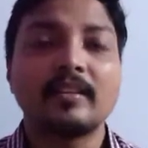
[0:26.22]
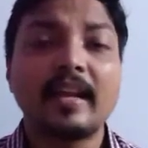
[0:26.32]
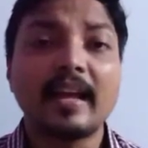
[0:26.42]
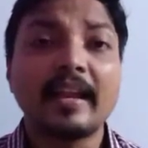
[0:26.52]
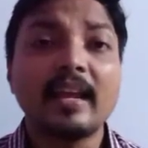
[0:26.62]

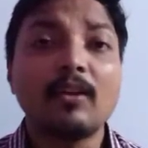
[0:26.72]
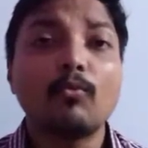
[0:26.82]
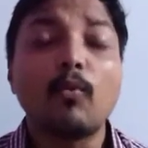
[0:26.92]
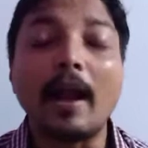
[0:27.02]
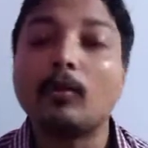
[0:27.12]
that array,
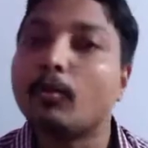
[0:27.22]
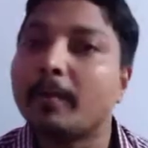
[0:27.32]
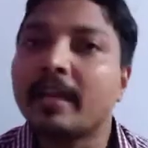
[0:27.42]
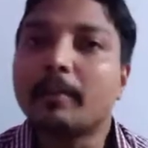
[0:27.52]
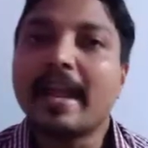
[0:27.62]
what do you
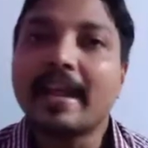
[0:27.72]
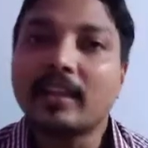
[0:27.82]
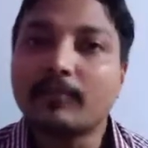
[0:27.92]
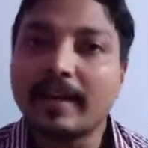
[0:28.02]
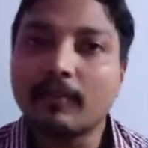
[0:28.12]
mean by
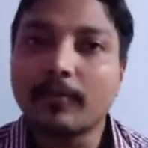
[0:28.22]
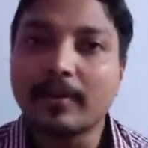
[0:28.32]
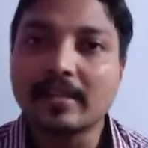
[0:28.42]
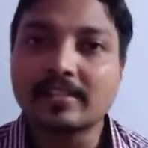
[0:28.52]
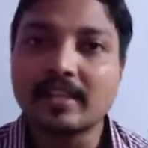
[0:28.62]
arithmetic
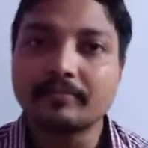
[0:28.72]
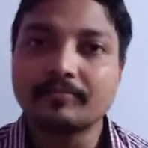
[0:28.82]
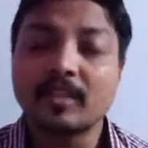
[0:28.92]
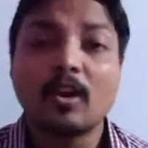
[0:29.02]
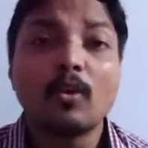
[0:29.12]
progression?
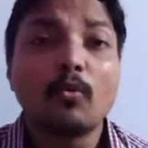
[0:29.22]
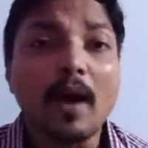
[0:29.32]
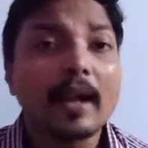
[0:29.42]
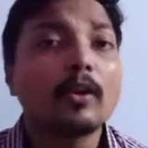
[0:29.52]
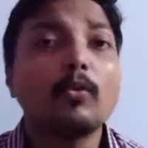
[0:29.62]

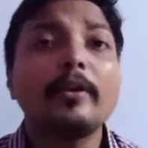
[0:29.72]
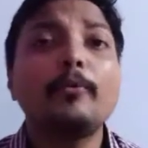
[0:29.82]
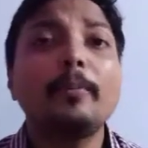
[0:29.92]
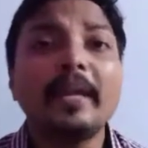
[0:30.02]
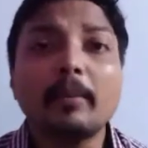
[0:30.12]
What do you
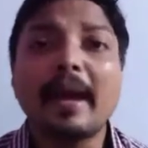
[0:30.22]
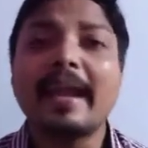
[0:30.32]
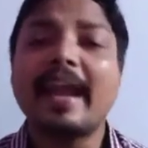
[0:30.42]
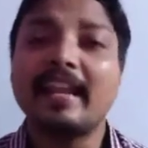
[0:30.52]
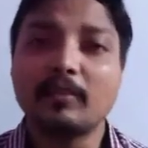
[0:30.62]
mean
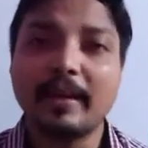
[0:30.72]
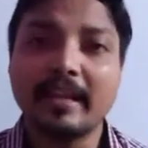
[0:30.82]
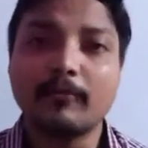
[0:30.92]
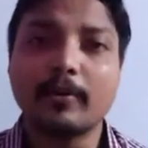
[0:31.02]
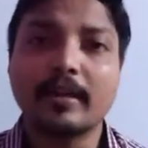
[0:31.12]
by
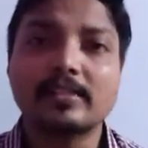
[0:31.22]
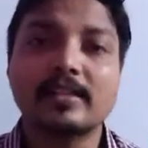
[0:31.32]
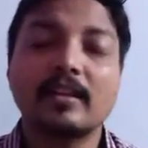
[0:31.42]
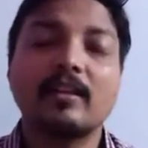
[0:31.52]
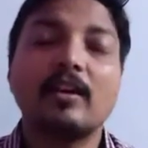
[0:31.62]
arithmetic
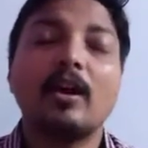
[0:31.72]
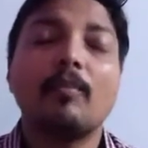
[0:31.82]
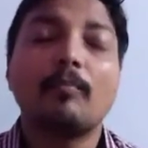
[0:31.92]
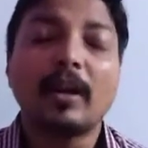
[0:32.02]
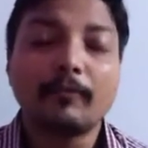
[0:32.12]
progression?
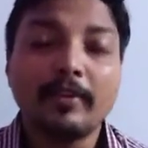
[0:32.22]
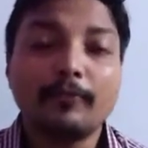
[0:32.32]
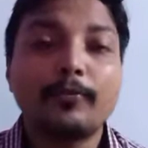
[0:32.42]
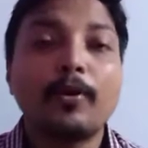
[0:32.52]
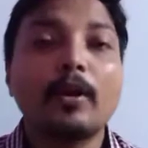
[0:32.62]
But
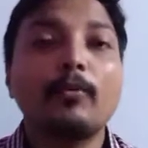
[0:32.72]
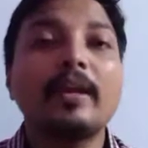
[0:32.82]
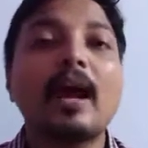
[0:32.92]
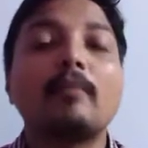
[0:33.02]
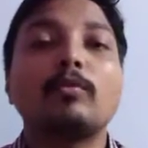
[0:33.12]
before
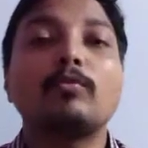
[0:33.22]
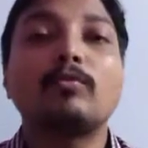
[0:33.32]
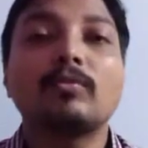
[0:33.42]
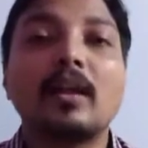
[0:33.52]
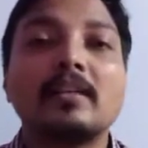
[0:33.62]
we have to
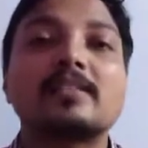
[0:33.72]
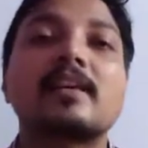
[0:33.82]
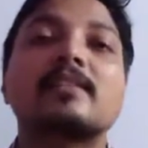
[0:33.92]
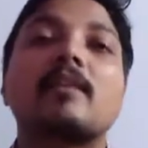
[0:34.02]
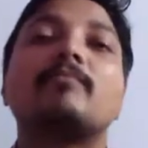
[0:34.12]
do the
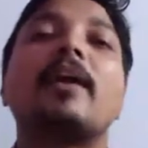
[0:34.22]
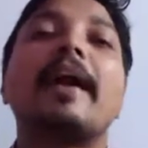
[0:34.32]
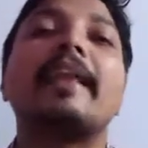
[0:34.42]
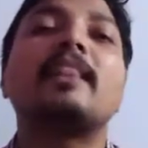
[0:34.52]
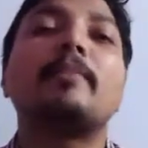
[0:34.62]
discussion of the
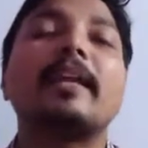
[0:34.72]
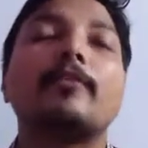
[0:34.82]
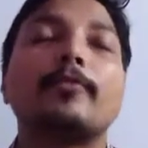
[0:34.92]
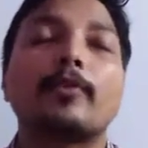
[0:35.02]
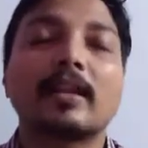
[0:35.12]

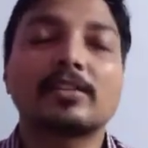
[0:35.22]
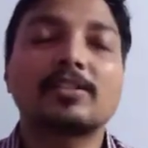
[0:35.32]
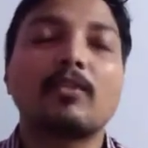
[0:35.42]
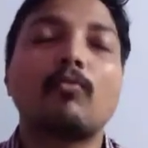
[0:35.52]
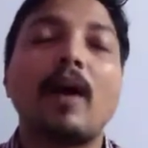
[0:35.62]
arithmetic
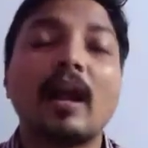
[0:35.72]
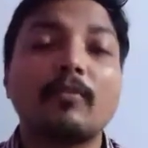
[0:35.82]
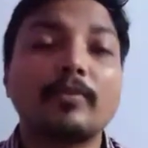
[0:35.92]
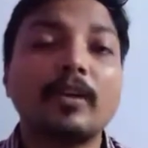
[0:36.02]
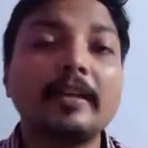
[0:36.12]
progression, one
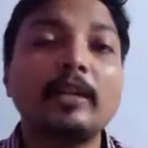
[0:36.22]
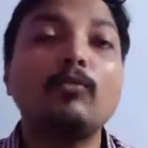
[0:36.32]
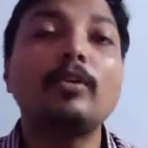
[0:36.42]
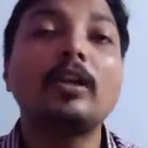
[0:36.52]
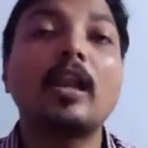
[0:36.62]
of the
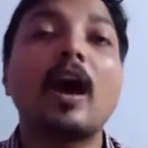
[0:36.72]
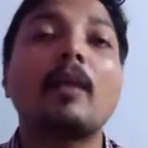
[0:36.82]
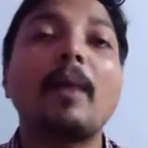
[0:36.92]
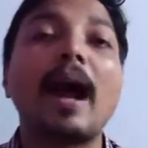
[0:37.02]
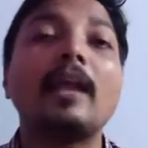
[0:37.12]
new
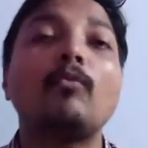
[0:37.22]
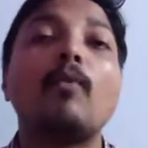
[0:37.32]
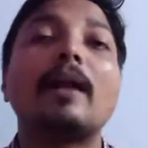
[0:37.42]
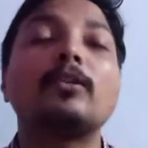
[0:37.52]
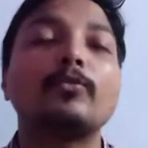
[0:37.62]
term I
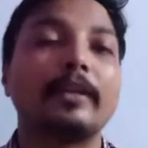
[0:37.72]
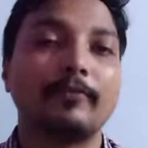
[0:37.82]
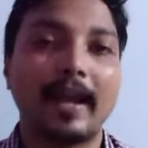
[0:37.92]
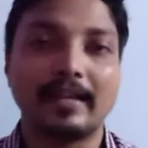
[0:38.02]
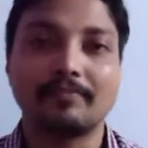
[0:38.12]
want to
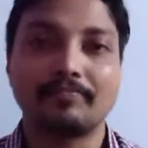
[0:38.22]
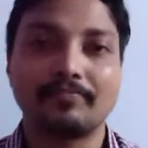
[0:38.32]
define.